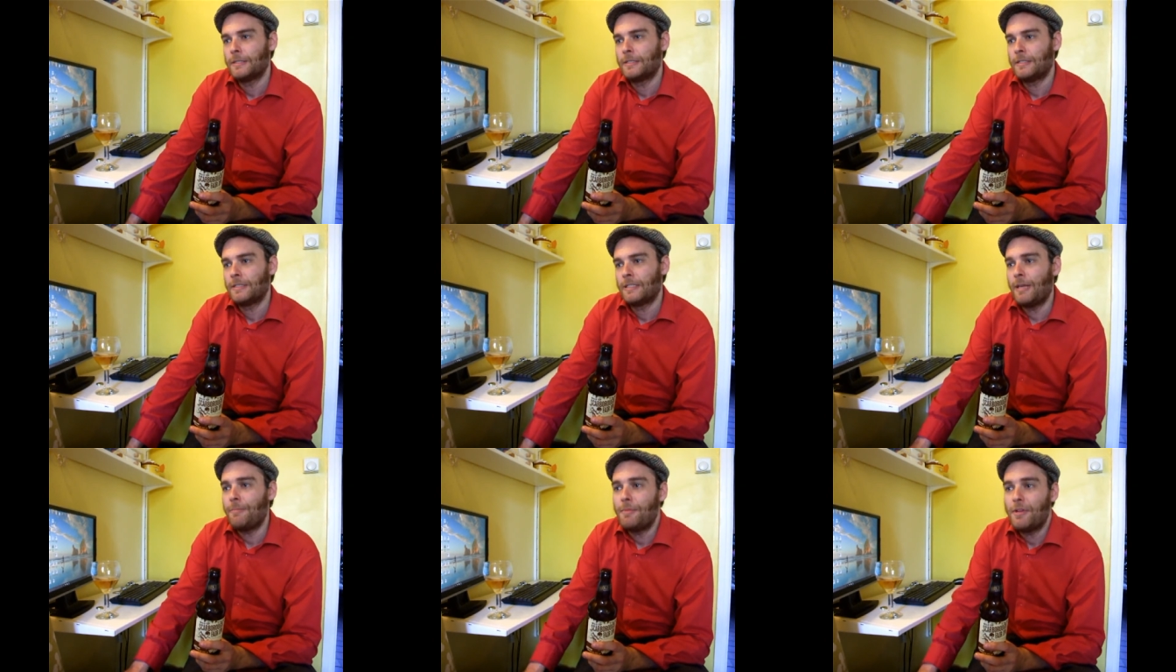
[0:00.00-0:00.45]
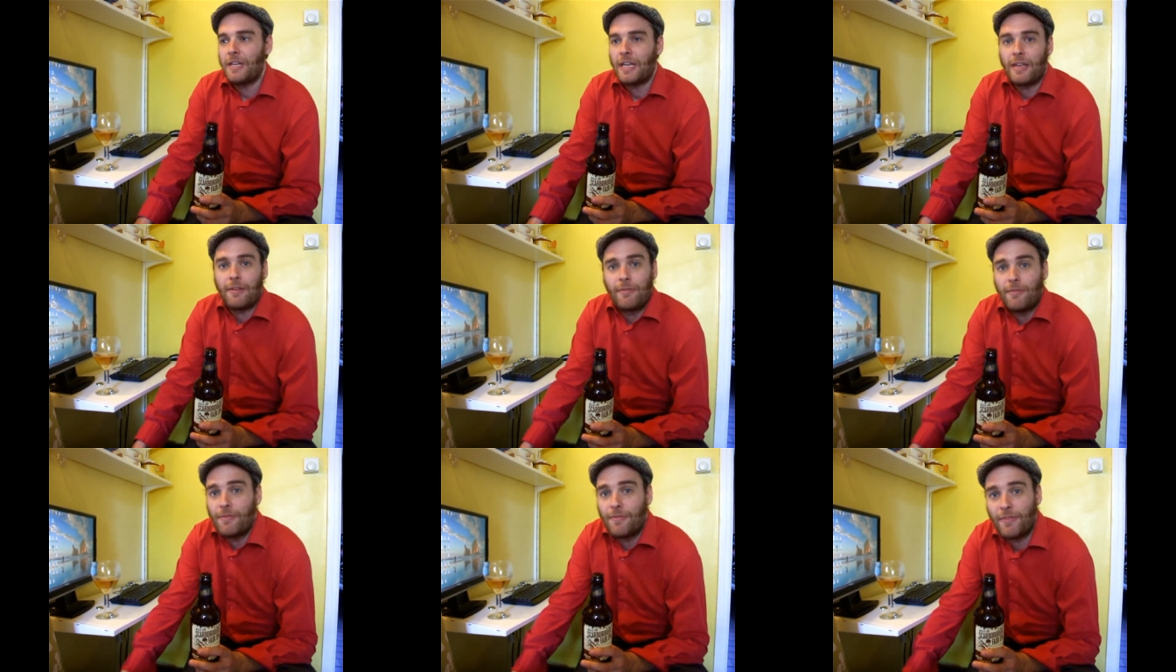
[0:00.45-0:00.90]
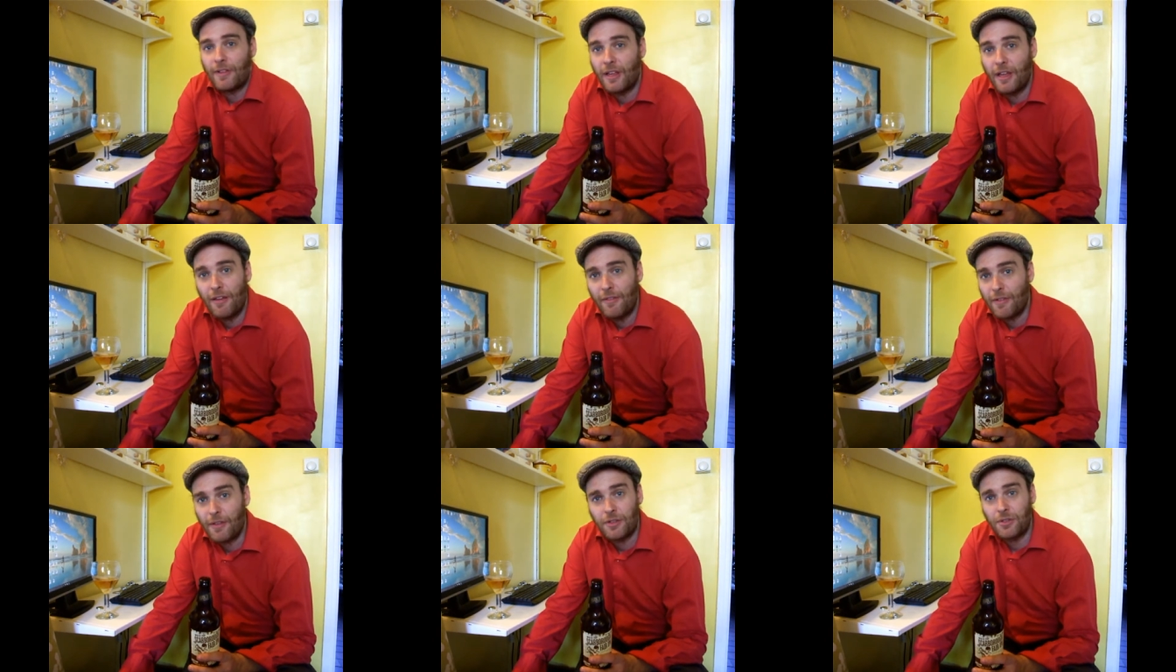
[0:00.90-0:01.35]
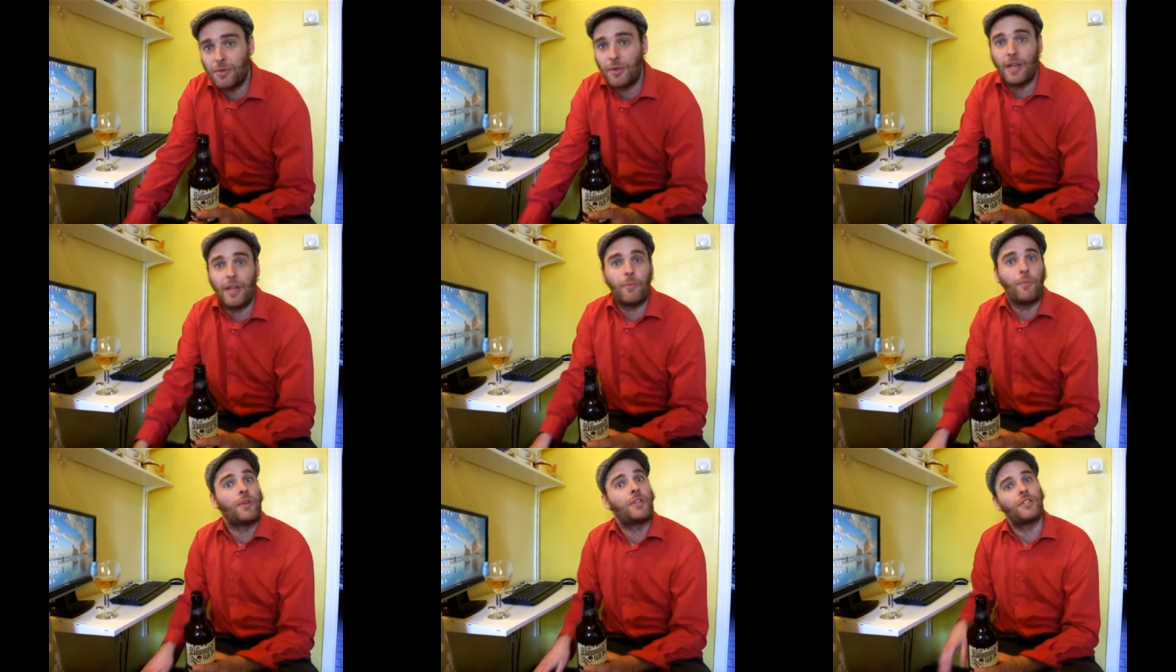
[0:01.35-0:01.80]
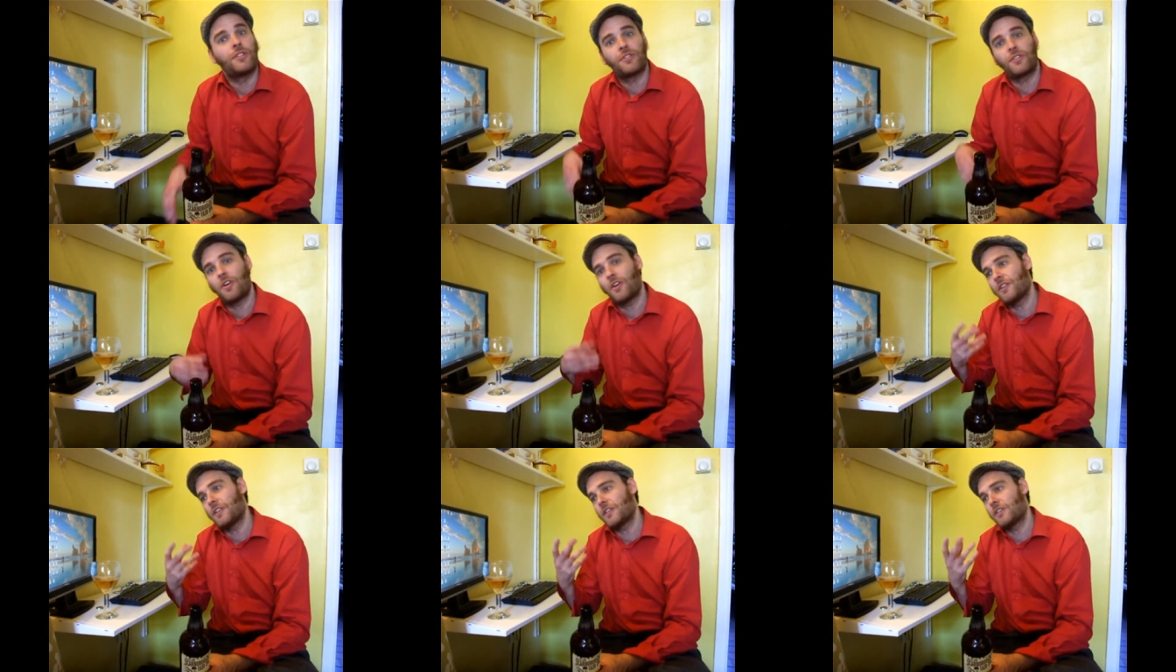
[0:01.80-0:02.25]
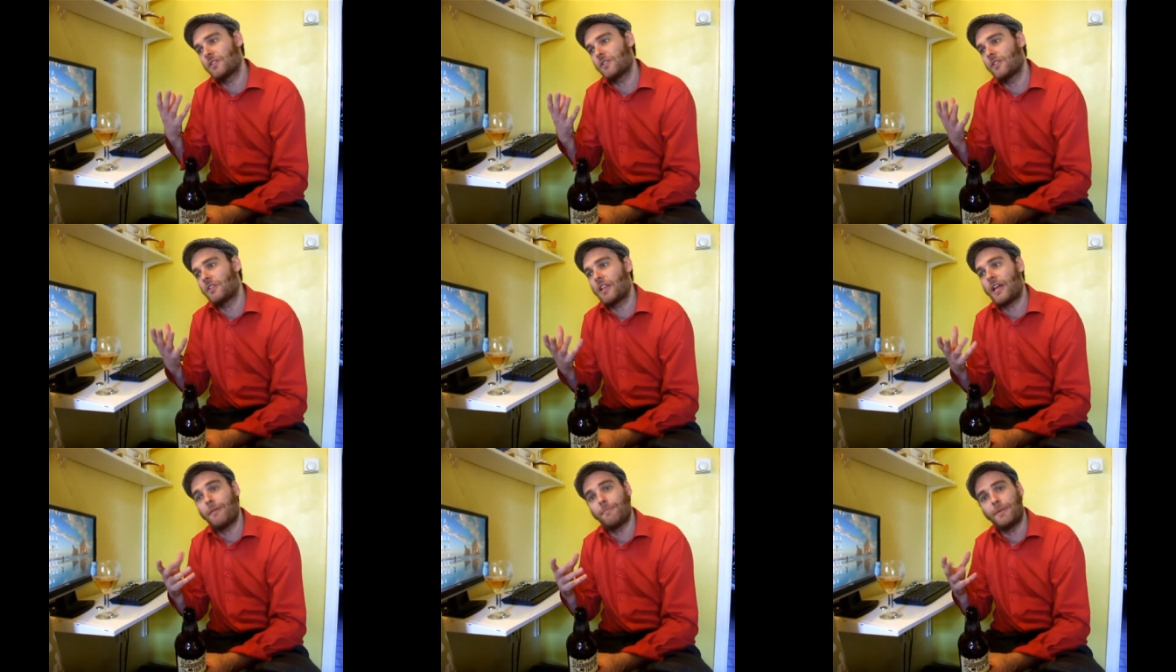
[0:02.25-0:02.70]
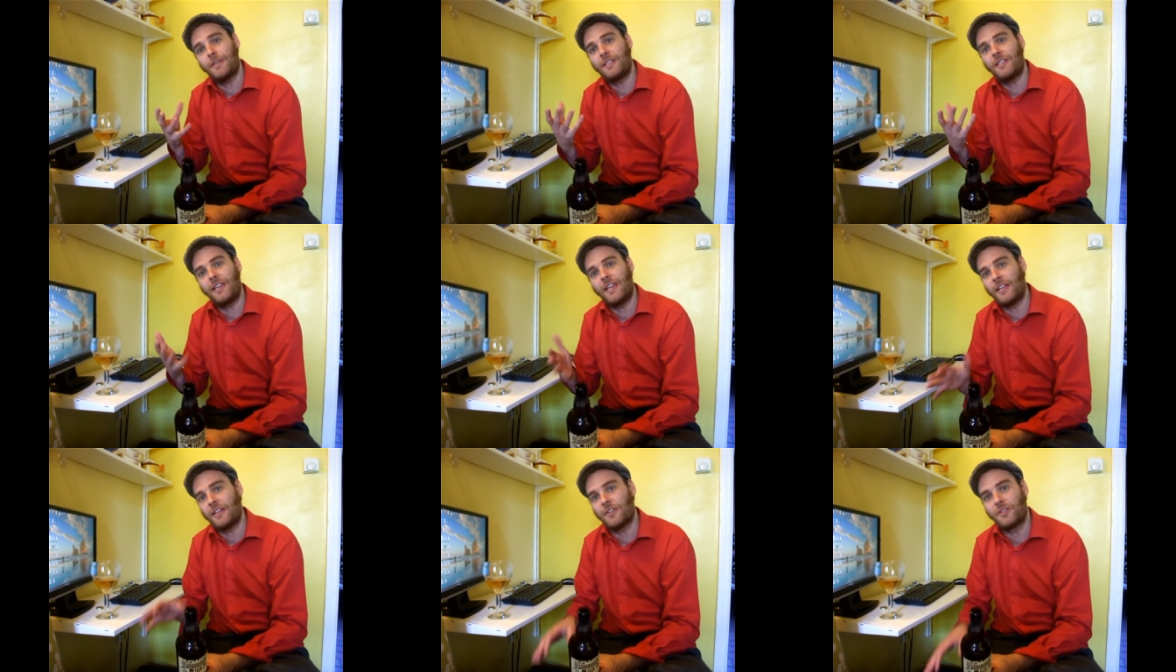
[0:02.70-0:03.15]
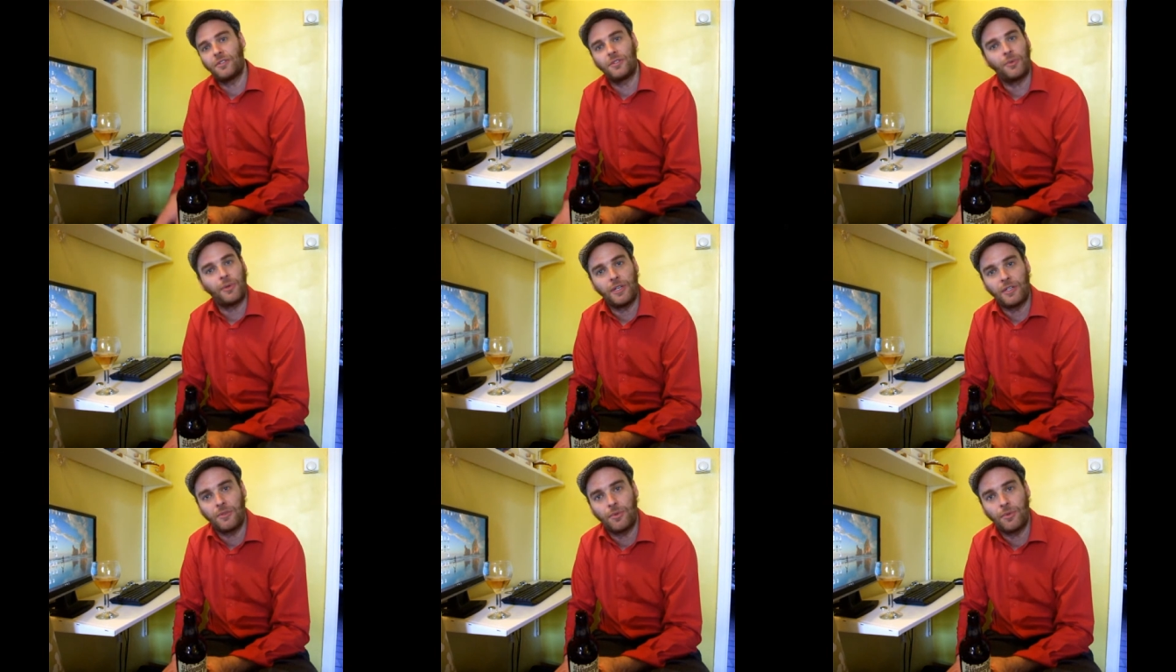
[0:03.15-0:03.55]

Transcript: lemony flavour to it, which has got this like biscuitiness to it.